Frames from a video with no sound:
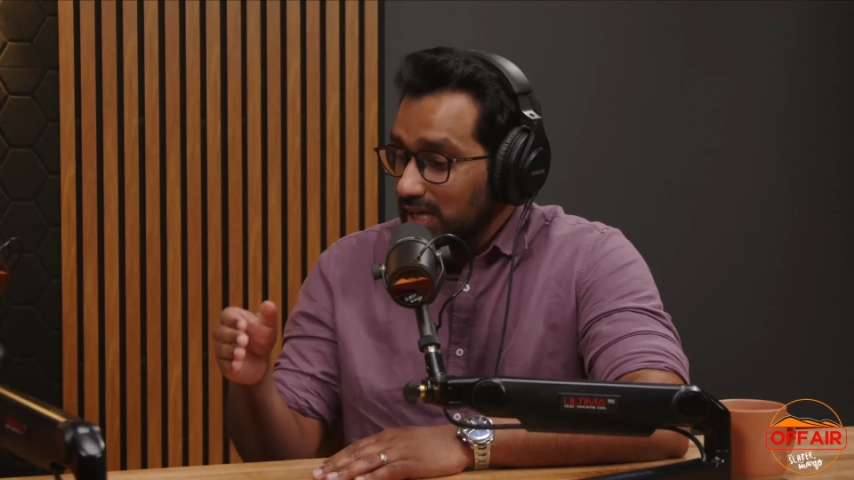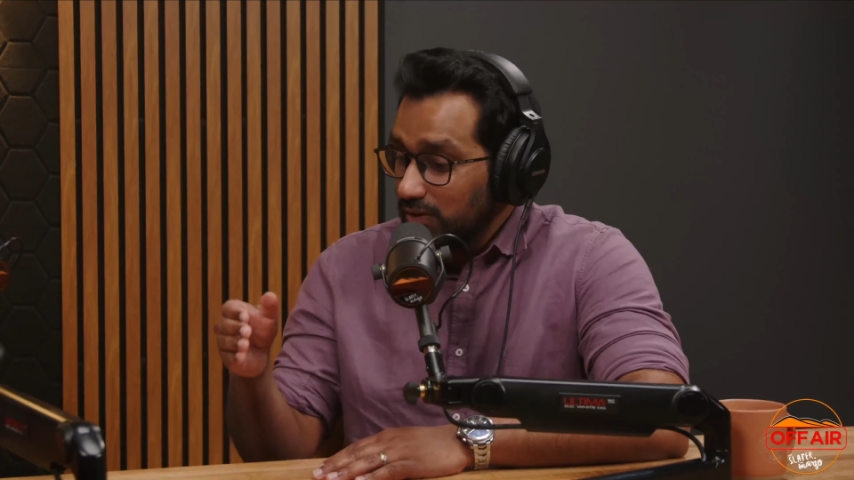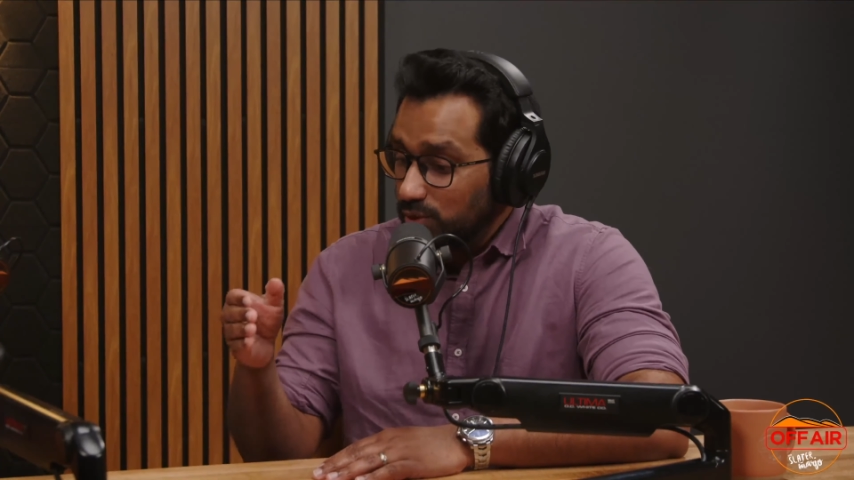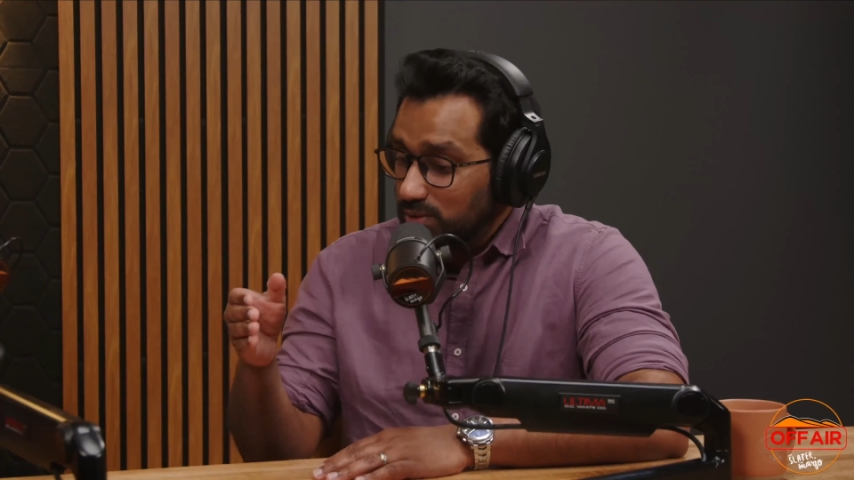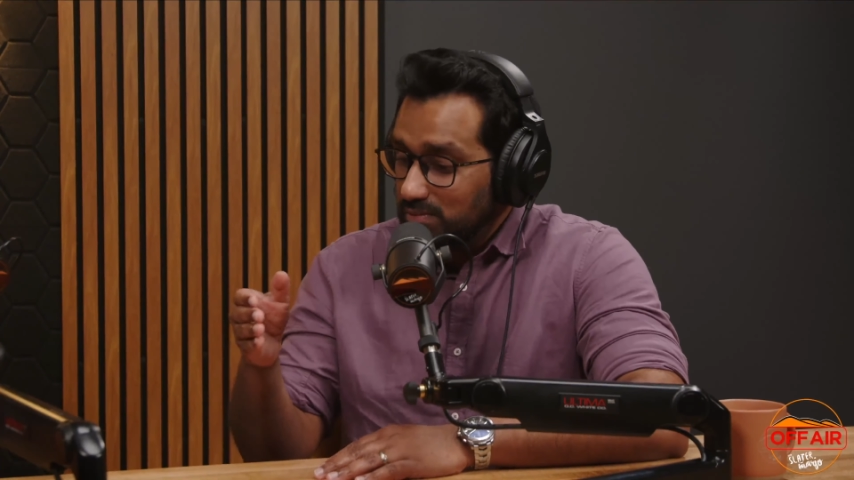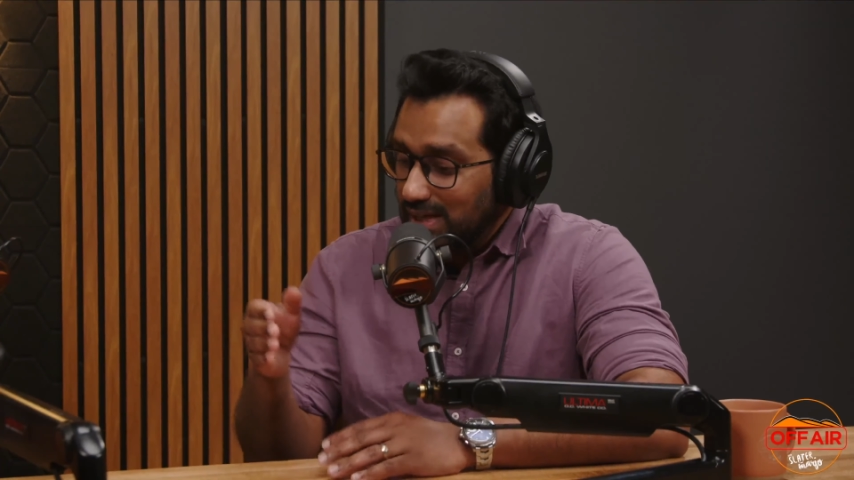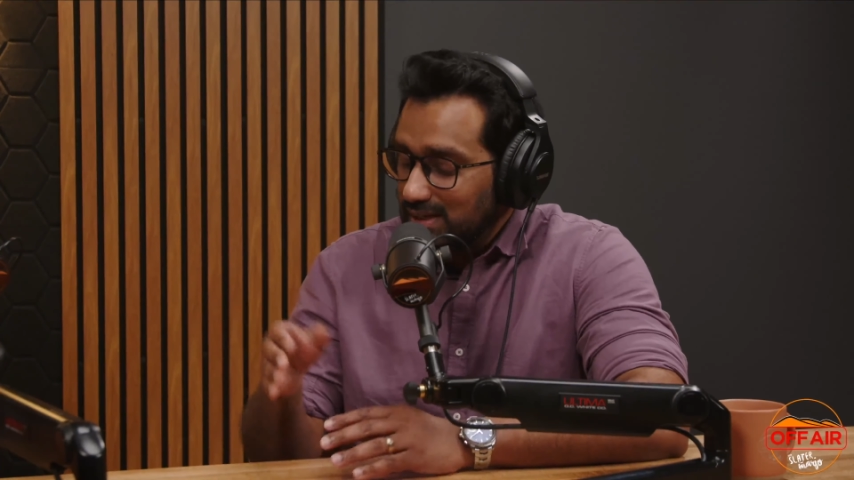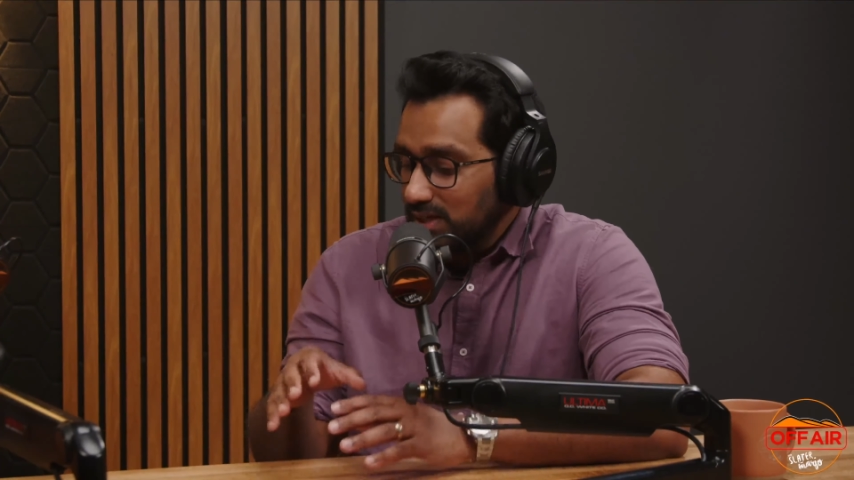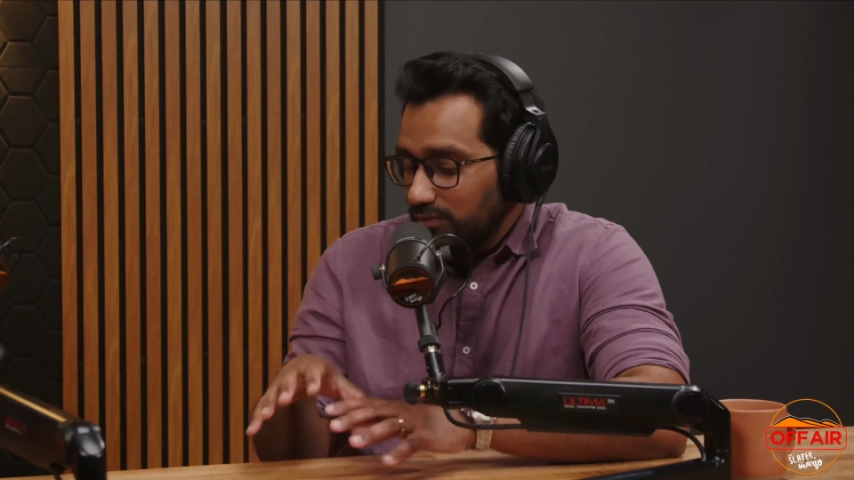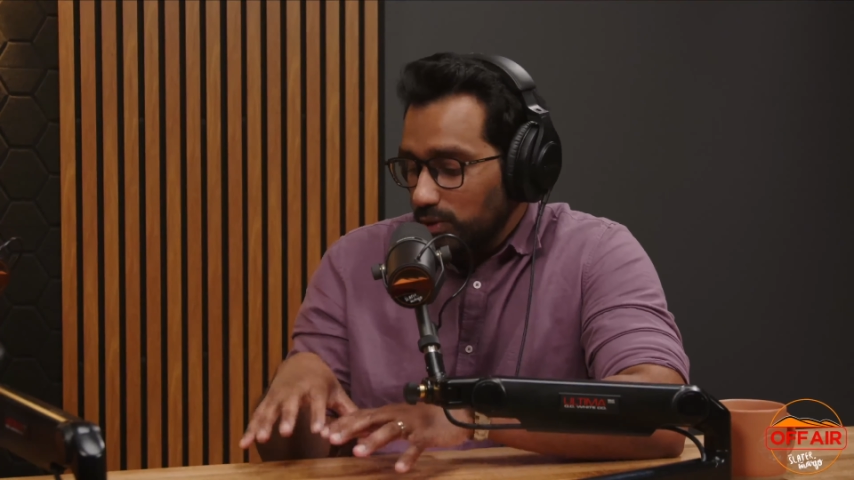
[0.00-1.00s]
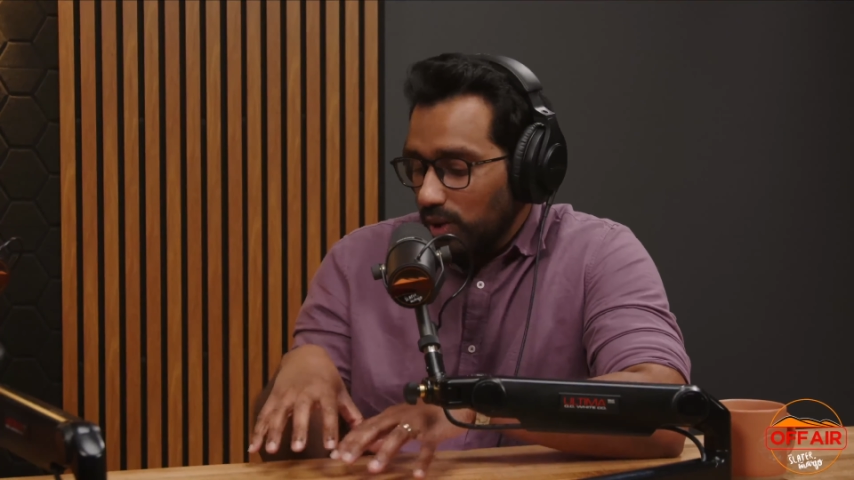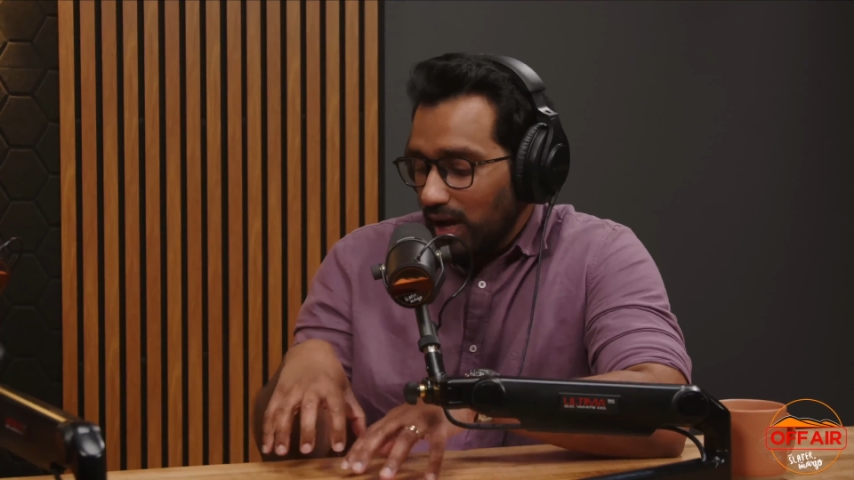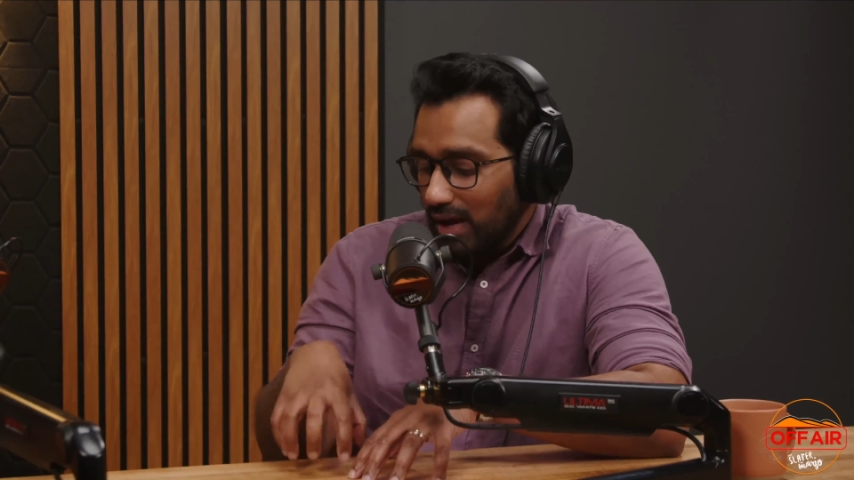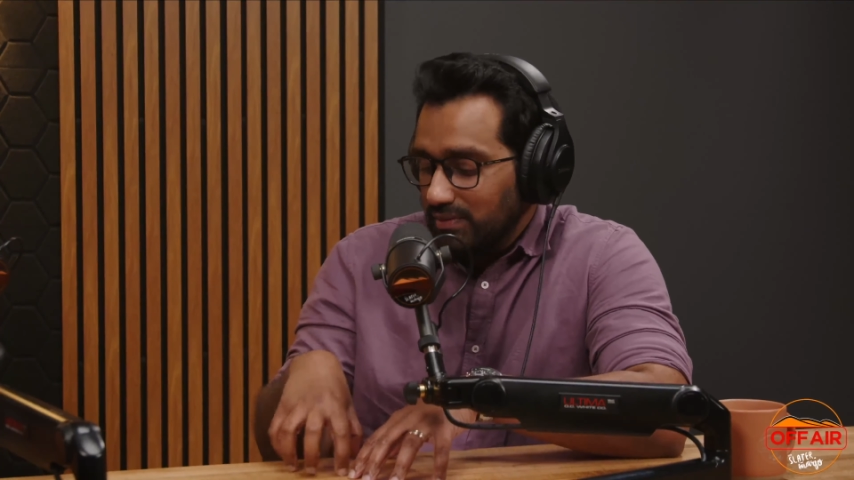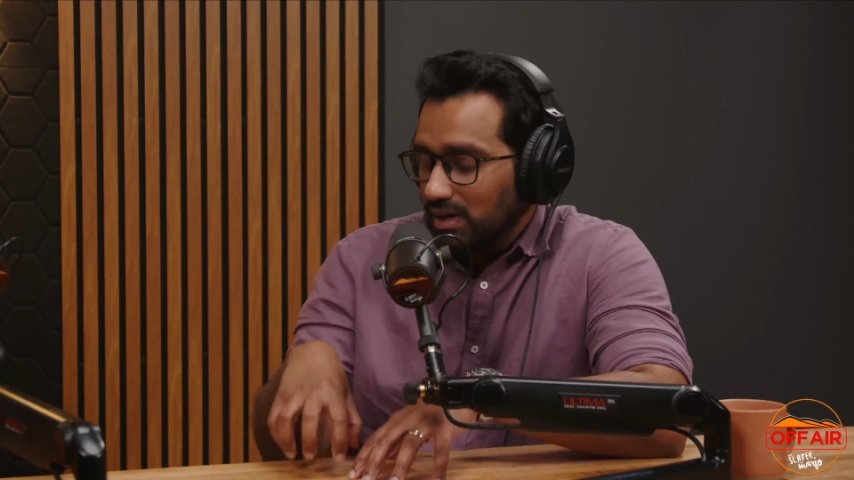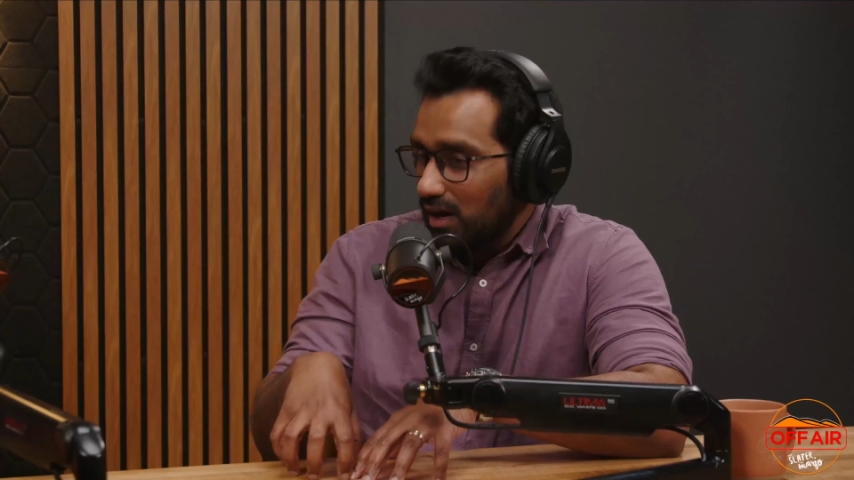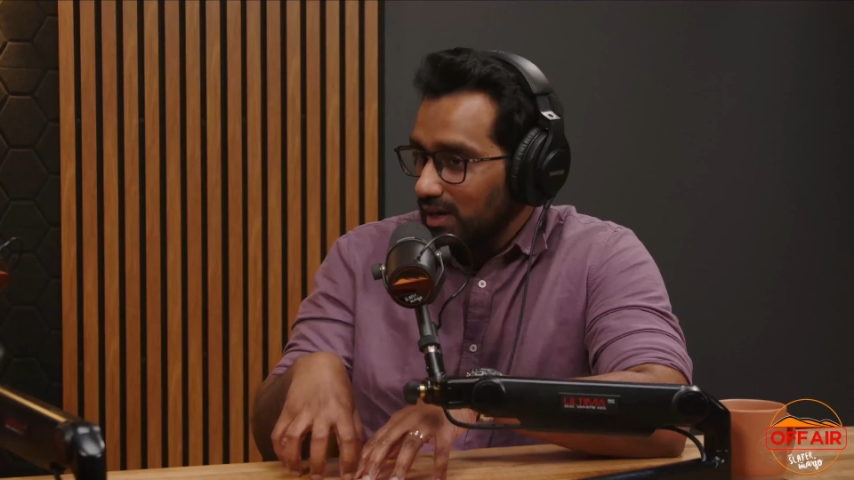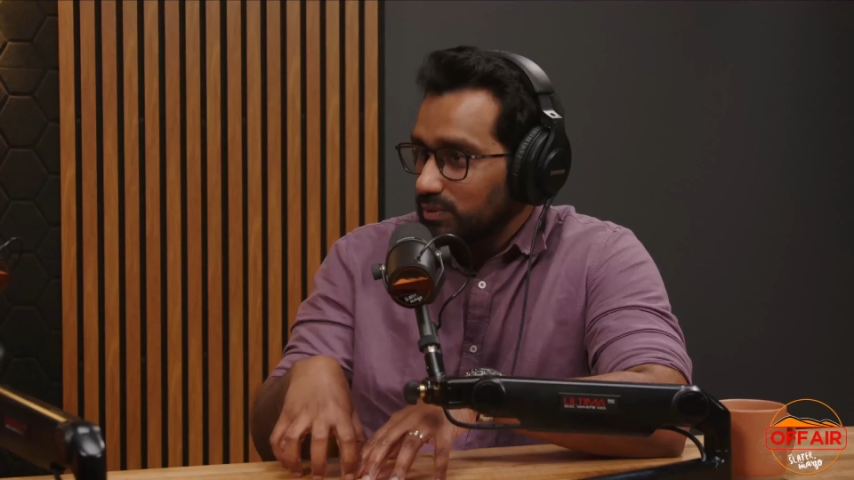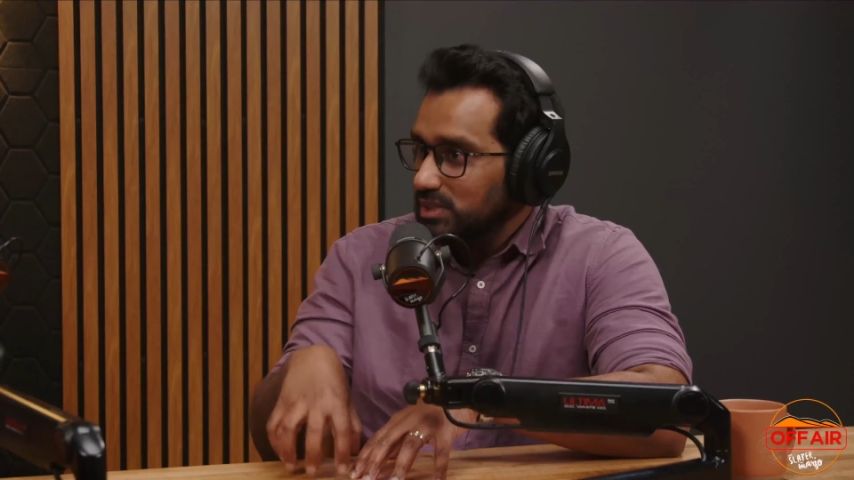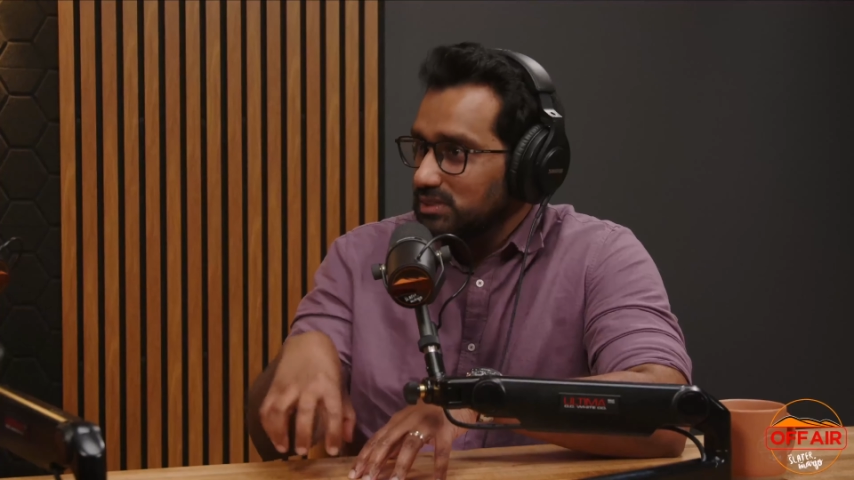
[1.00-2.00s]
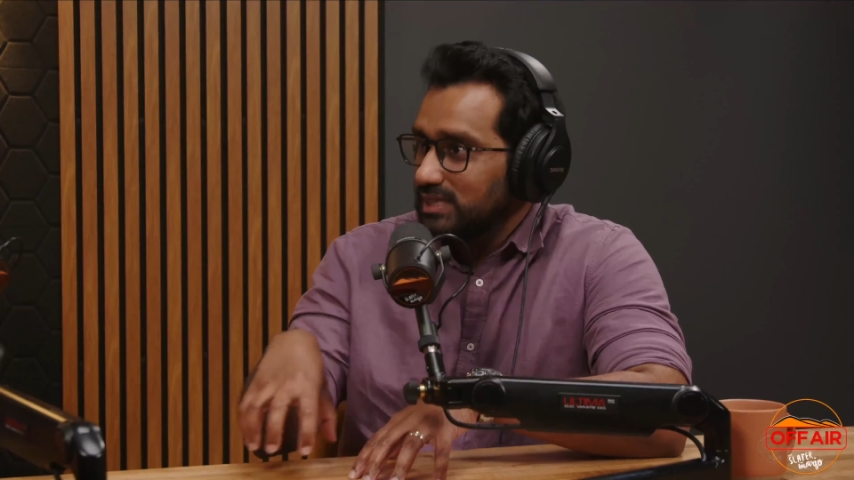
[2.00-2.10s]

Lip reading: If you're having a high risk,